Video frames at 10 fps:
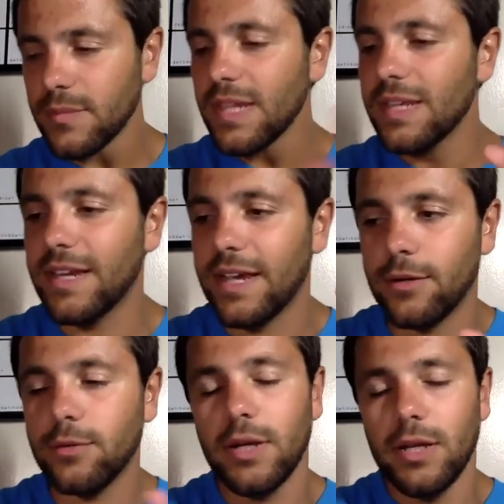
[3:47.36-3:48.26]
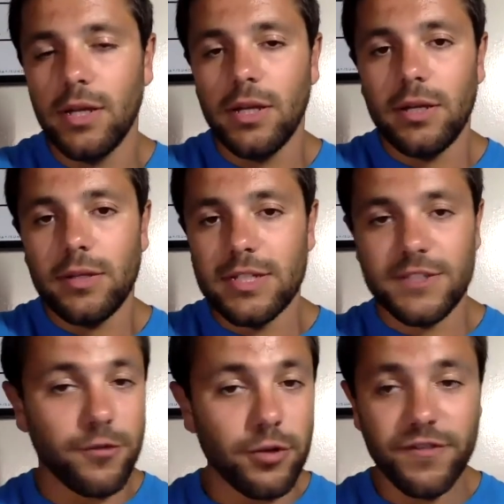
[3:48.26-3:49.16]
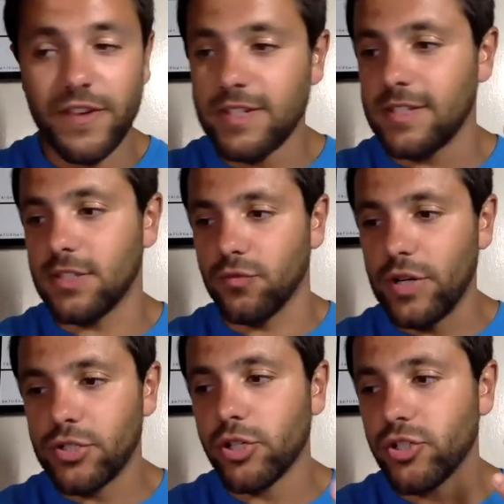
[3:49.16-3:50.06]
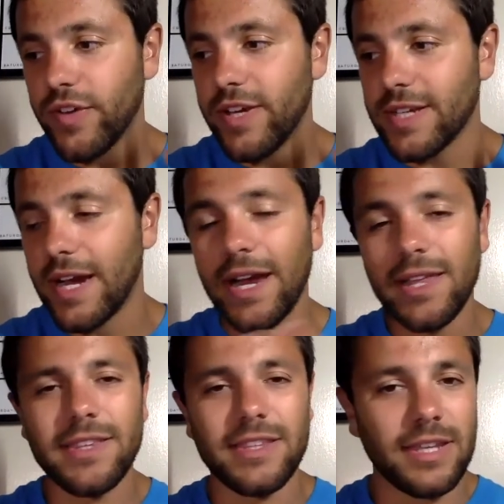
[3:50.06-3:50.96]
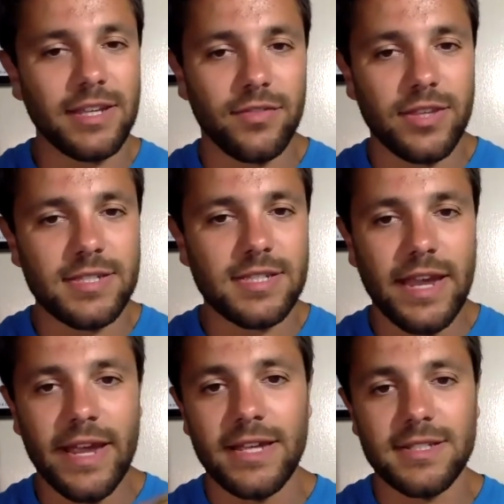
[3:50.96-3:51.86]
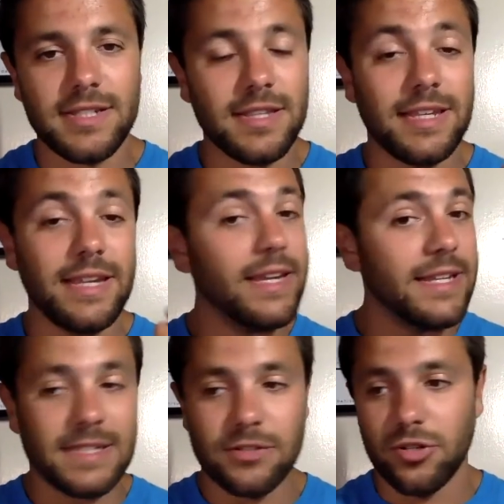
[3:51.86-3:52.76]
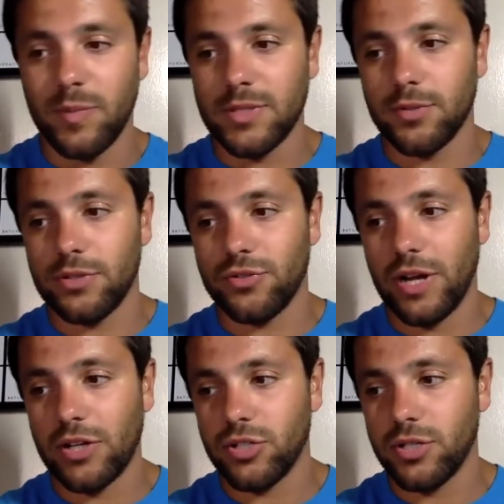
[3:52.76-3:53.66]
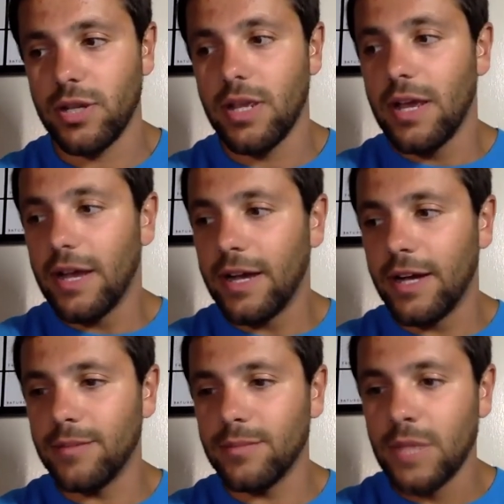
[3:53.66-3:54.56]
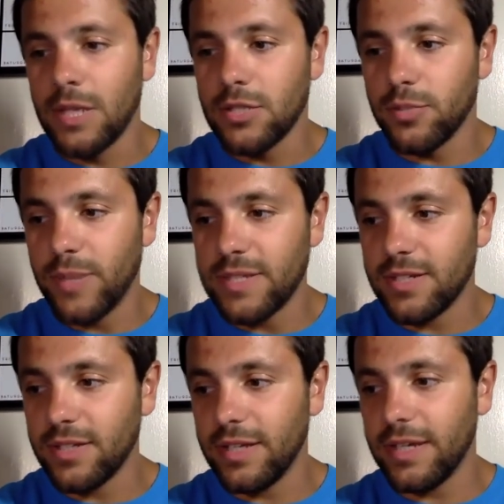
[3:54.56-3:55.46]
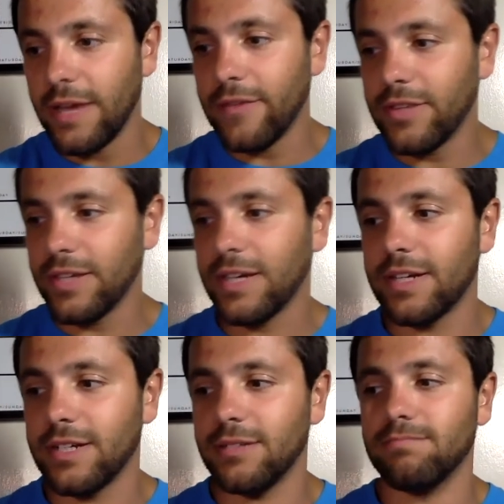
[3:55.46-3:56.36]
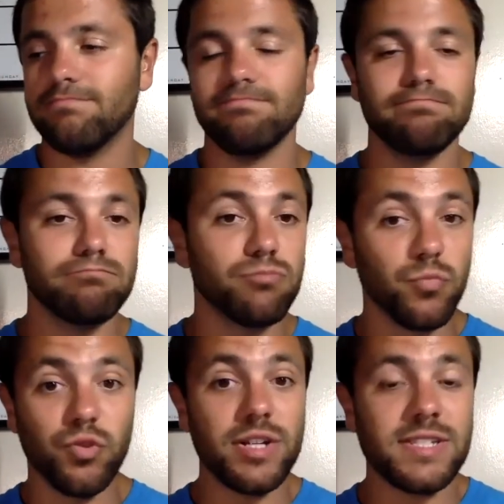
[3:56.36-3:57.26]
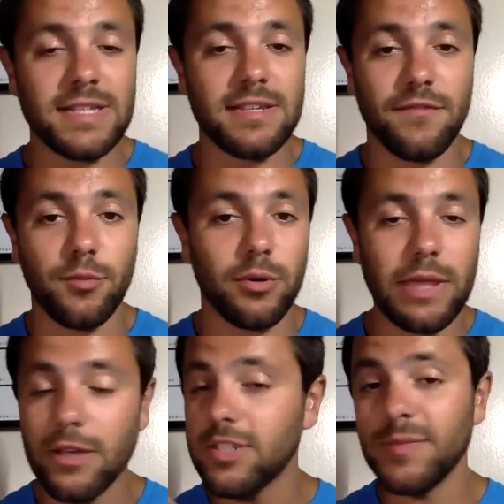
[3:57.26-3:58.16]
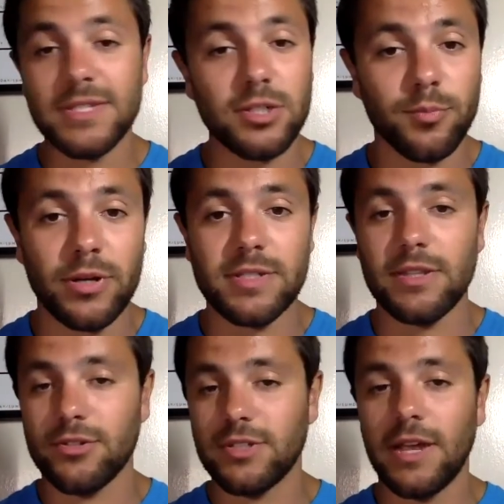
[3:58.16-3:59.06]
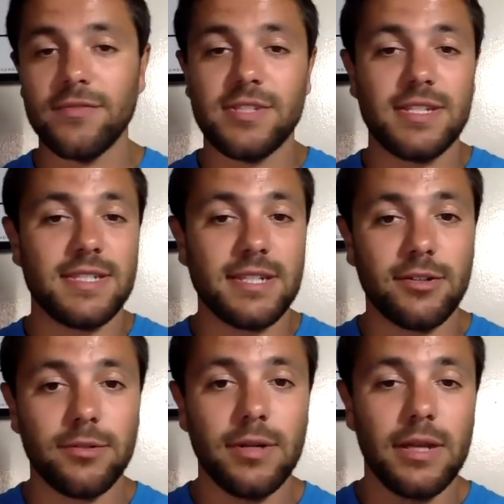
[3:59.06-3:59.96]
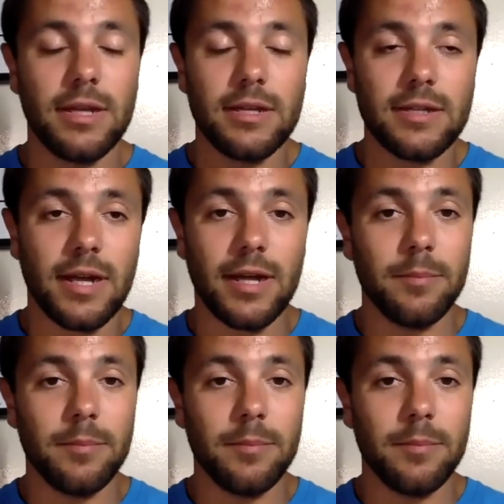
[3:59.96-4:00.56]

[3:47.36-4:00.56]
now this fourth phase is the recharge phase. I like to think of this as the eccentric muscle contraction. Um, so basically, everything kind of resets, if you will. Calcium is still present. There's obviously still uh,